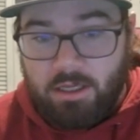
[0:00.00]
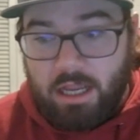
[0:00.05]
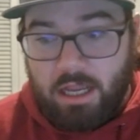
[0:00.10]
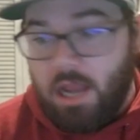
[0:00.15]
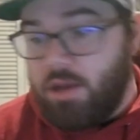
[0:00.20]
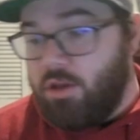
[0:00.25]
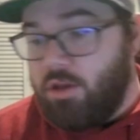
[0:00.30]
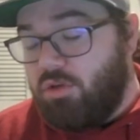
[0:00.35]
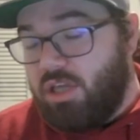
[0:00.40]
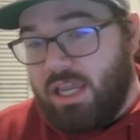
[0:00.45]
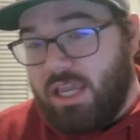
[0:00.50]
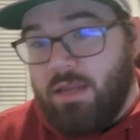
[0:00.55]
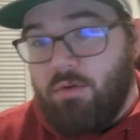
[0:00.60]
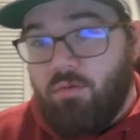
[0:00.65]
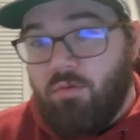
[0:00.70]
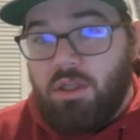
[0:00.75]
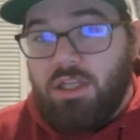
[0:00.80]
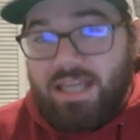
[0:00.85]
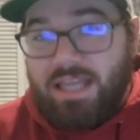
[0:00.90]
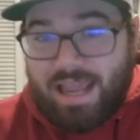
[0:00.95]
And you can't
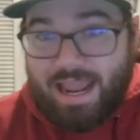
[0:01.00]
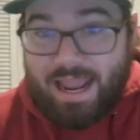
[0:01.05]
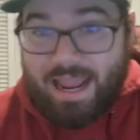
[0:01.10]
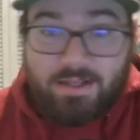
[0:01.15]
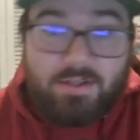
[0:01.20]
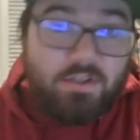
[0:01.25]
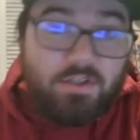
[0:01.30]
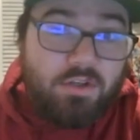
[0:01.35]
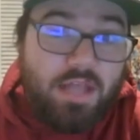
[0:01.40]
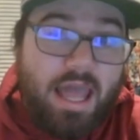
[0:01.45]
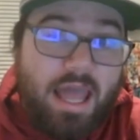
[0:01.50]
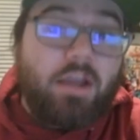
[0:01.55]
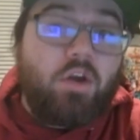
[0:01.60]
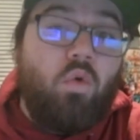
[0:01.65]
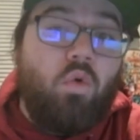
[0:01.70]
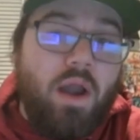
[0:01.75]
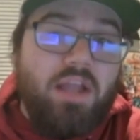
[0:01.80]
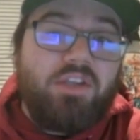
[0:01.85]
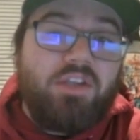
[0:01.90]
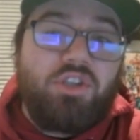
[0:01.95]
really answer that
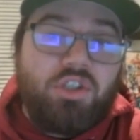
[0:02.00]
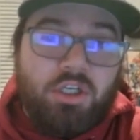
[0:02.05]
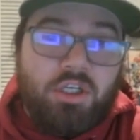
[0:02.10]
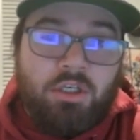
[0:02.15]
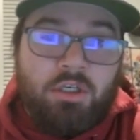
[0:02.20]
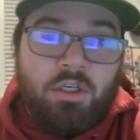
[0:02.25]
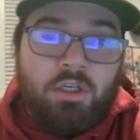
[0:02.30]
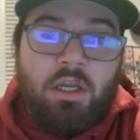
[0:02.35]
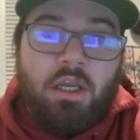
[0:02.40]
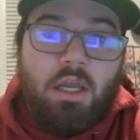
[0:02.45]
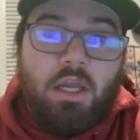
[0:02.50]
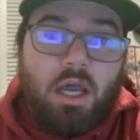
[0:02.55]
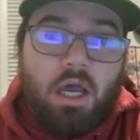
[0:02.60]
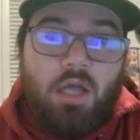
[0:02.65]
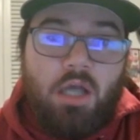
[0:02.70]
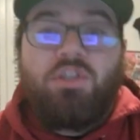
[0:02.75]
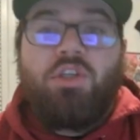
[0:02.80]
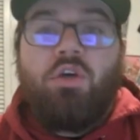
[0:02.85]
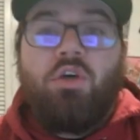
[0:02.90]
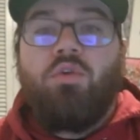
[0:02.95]
question
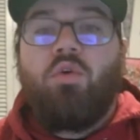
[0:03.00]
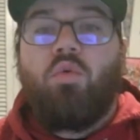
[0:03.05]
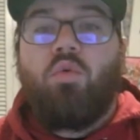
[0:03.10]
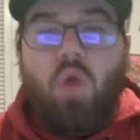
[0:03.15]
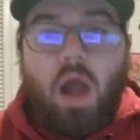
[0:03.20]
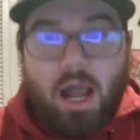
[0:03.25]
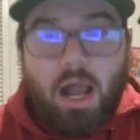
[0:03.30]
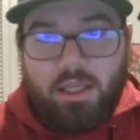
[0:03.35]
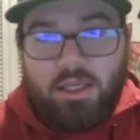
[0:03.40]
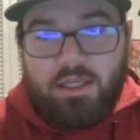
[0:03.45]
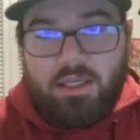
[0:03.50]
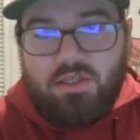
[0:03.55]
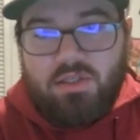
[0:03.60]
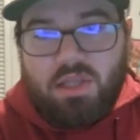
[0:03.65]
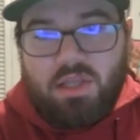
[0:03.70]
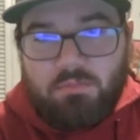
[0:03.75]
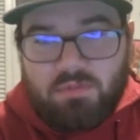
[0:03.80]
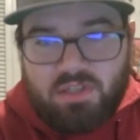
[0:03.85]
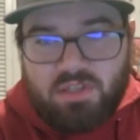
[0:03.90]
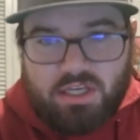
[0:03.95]
until the Rockies
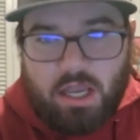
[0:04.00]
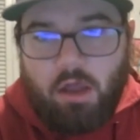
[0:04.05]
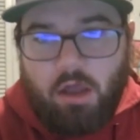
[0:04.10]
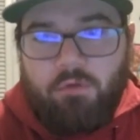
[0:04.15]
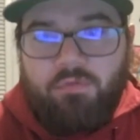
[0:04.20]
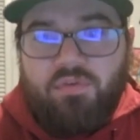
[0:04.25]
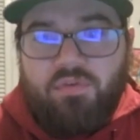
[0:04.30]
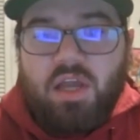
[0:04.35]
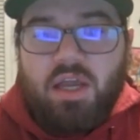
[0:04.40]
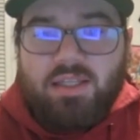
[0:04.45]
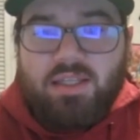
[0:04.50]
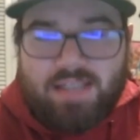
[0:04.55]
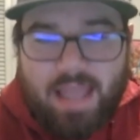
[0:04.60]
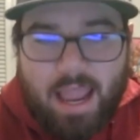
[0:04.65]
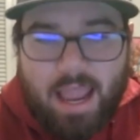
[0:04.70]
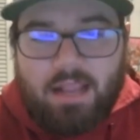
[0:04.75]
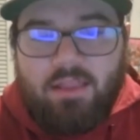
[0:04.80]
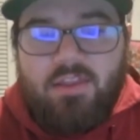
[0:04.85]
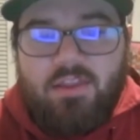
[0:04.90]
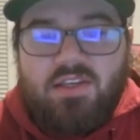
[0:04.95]
themselves
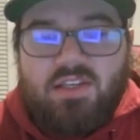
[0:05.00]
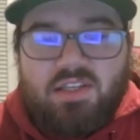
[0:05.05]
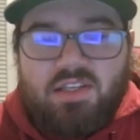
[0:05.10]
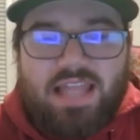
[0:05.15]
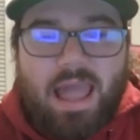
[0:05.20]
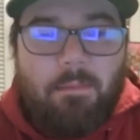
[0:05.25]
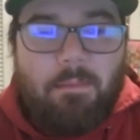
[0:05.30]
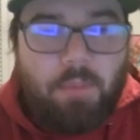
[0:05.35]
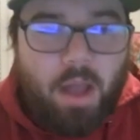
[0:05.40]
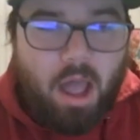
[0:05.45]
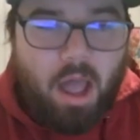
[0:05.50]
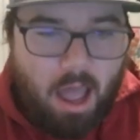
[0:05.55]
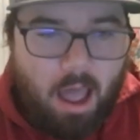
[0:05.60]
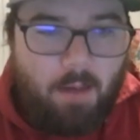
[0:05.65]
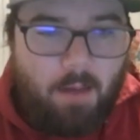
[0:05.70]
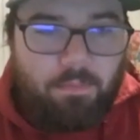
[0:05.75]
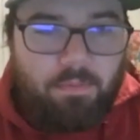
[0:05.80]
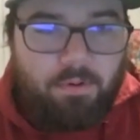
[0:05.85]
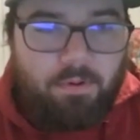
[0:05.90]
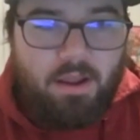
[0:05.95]
take the step
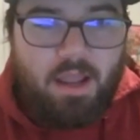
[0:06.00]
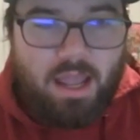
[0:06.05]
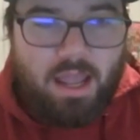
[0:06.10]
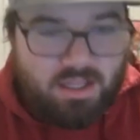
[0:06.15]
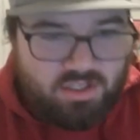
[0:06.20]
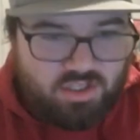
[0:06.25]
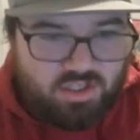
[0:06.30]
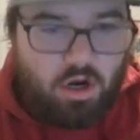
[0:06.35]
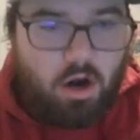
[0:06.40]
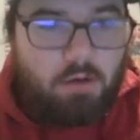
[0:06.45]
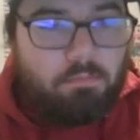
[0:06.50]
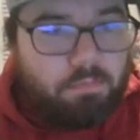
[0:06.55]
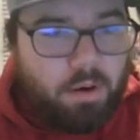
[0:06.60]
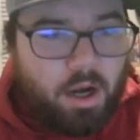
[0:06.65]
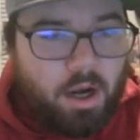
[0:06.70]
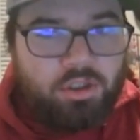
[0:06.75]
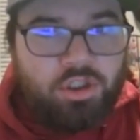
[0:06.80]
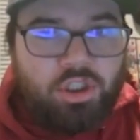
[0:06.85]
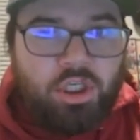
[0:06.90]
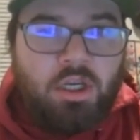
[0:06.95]
up and start
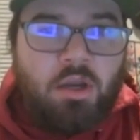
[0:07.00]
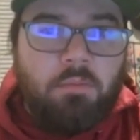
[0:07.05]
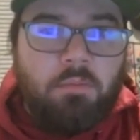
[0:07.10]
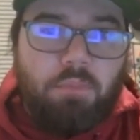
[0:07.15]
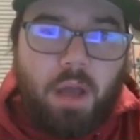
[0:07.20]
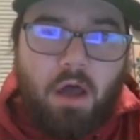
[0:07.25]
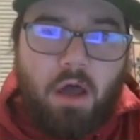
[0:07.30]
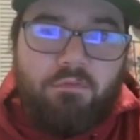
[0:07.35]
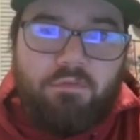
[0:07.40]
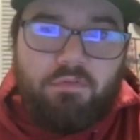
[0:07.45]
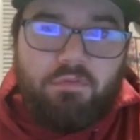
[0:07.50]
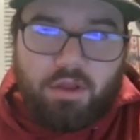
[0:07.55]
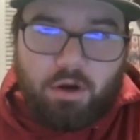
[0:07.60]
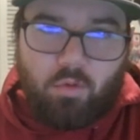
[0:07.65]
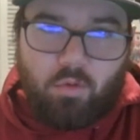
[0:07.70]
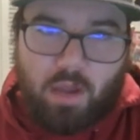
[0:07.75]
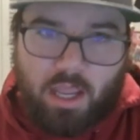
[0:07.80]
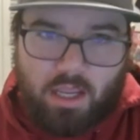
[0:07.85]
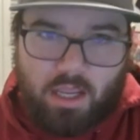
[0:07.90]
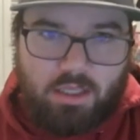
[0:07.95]
punching above their
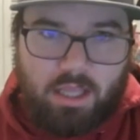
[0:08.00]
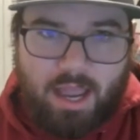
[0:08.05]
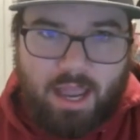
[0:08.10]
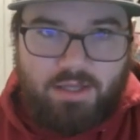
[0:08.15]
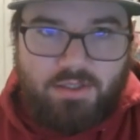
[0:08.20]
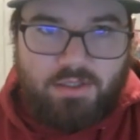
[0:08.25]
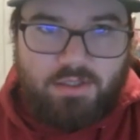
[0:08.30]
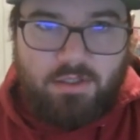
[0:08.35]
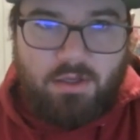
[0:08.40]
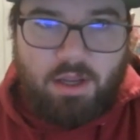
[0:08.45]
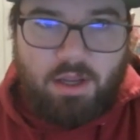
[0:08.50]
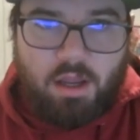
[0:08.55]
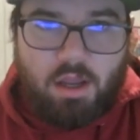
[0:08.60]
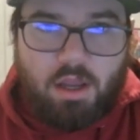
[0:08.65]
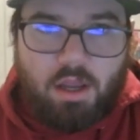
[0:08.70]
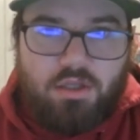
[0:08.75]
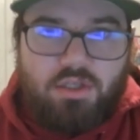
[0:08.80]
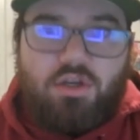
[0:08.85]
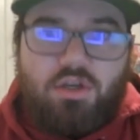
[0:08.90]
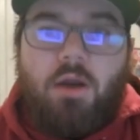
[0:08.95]
weight class,
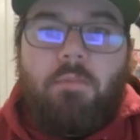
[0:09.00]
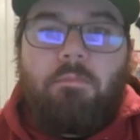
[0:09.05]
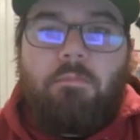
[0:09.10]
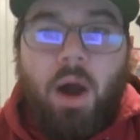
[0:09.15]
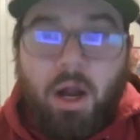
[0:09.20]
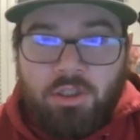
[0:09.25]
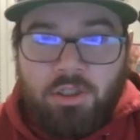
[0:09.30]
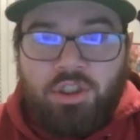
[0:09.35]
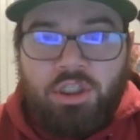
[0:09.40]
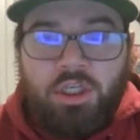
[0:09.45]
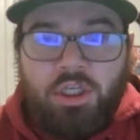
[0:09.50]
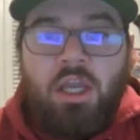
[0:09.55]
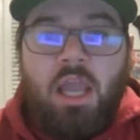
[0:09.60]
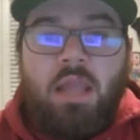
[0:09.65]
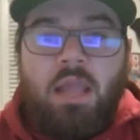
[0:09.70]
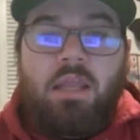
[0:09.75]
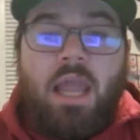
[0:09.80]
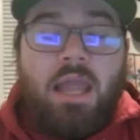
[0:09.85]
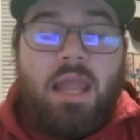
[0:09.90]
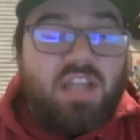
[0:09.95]
start punching
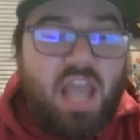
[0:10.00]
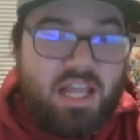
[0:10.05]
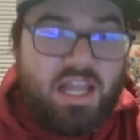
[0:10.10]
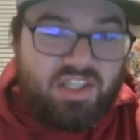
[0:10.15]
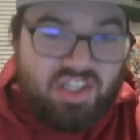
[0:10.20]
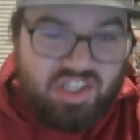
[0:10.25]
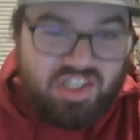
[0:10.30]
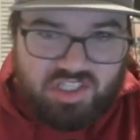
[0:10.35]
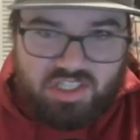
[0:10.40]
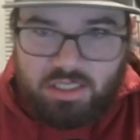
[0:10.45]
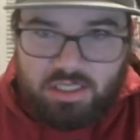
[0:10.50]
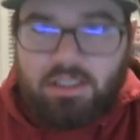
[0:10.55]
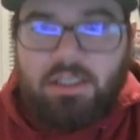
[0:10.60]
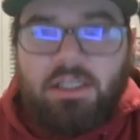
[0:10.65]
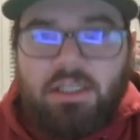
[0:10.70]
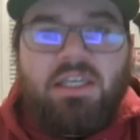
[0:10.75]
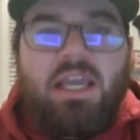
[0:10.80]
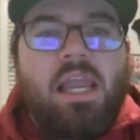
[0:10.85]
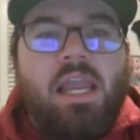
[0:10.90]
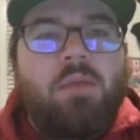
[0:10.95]
and
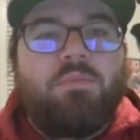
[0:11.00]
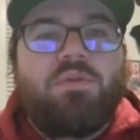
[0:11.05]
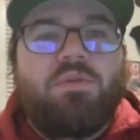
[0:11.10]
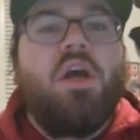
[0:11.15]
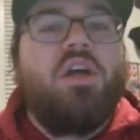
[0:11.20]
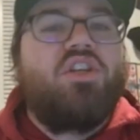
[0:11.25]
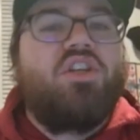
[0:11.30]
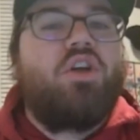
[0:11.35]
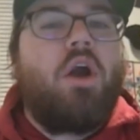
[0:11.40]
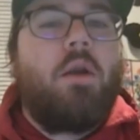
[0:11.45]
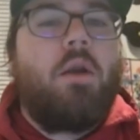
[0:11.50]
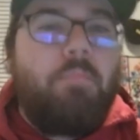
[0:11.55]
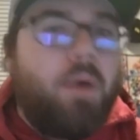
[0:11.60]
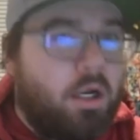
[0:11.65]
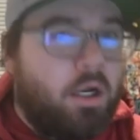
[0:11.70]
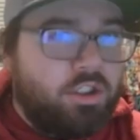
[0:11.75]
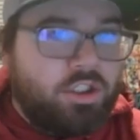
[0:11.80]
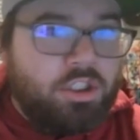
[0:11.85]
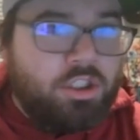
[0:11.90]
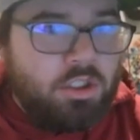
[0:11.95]
stealing games, start
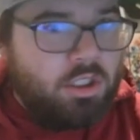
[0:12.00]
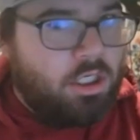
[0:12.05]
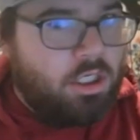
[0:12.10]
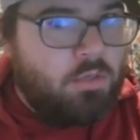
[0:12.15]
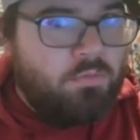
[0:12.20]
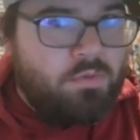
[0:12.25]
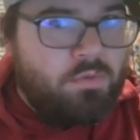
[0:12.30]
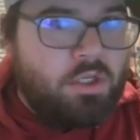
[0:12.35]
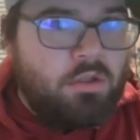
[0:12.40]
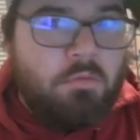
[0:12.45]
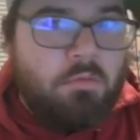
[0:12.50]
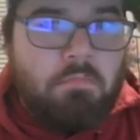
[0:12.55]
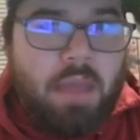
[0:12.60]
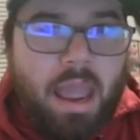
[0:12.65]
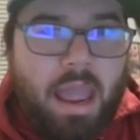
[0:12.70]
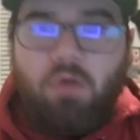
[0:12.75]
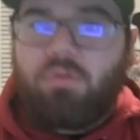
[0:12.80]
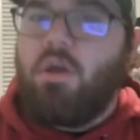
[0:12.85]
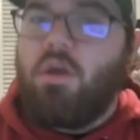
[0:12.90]
punching teams in the mouth,